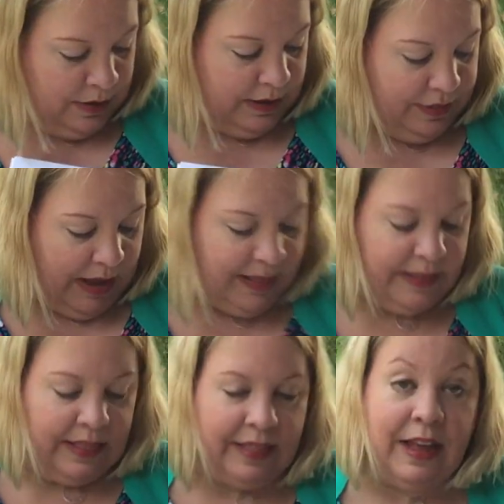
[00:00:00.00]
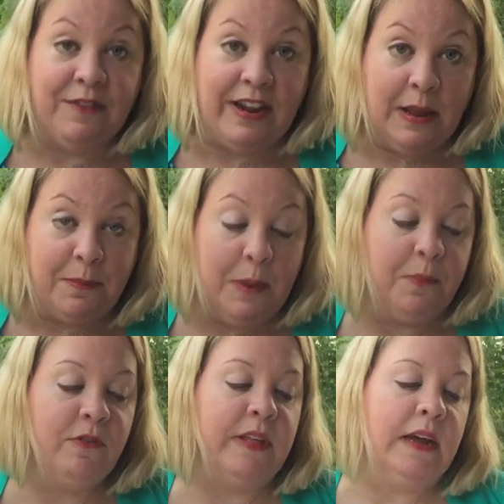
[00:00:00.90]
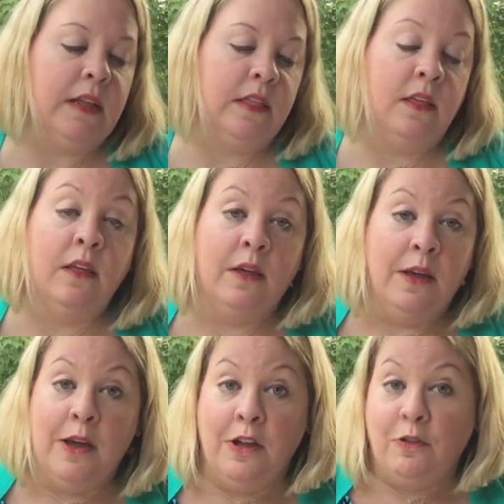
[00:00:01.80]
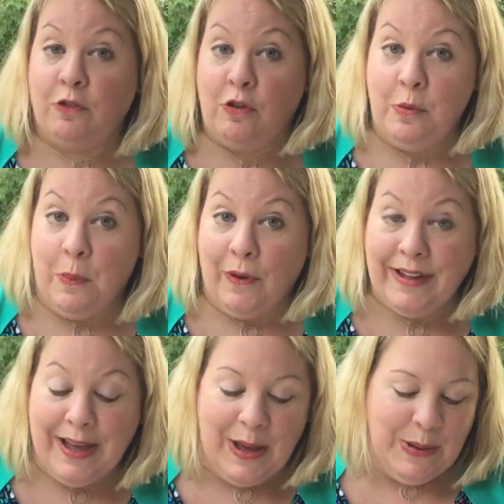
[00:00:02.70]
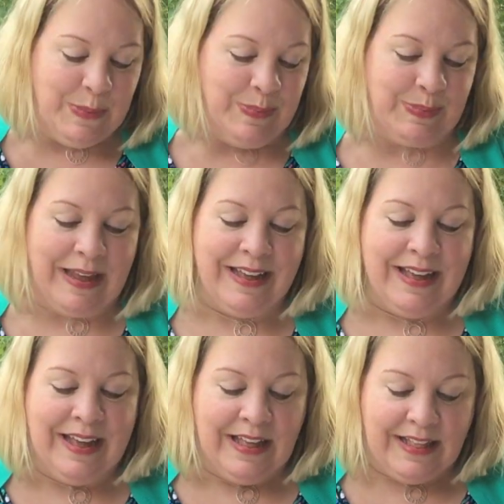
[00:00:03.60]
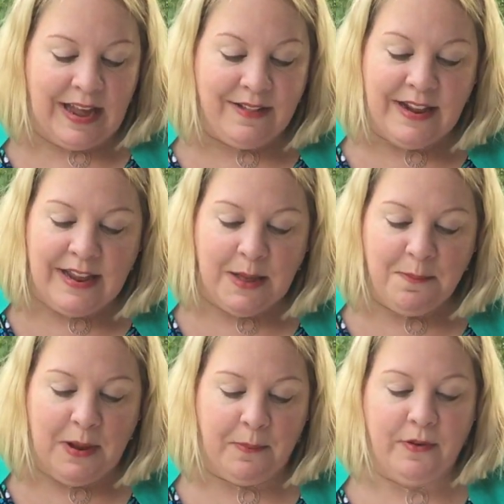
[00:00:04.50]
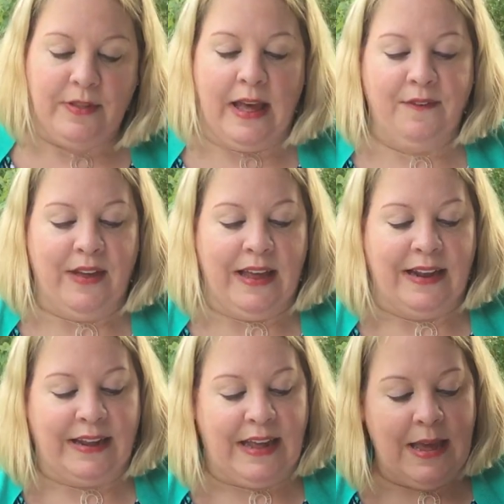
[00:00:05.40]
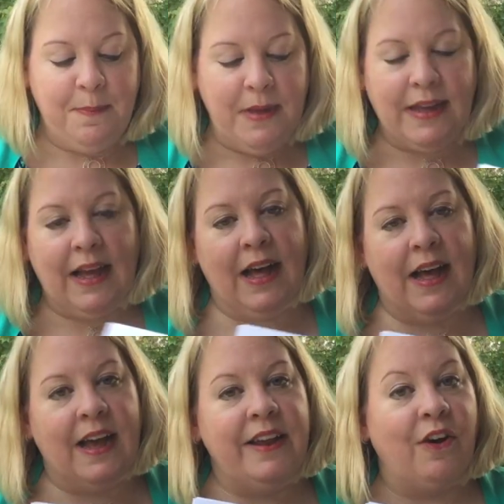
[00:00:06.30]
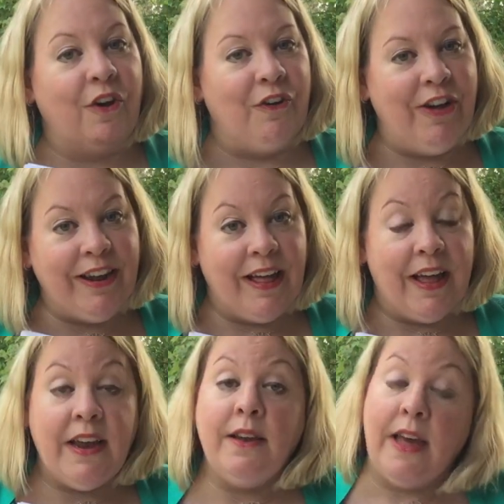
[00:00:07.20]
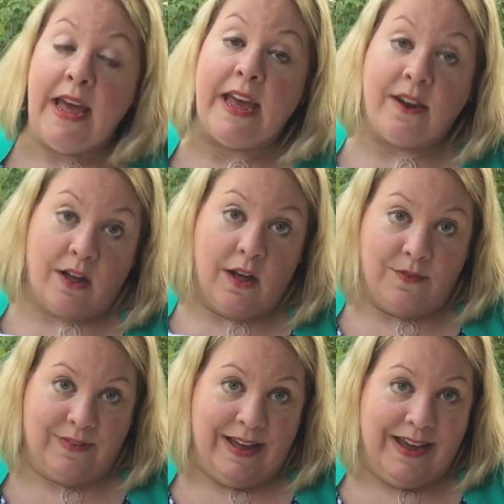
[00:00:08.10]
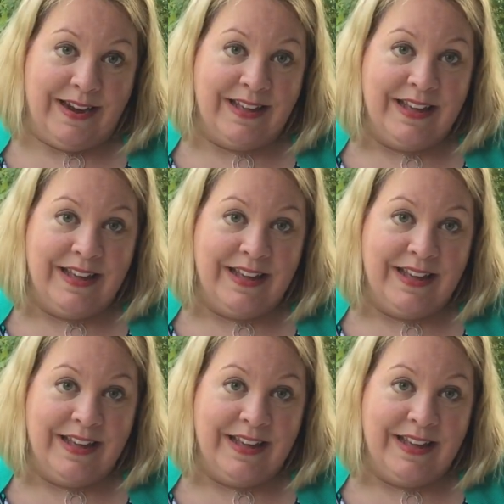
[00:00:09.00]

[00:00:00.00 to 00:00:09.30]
So that's safety tip number 6. 2 more to go. Safety tip number 7, keep it kind online and offline.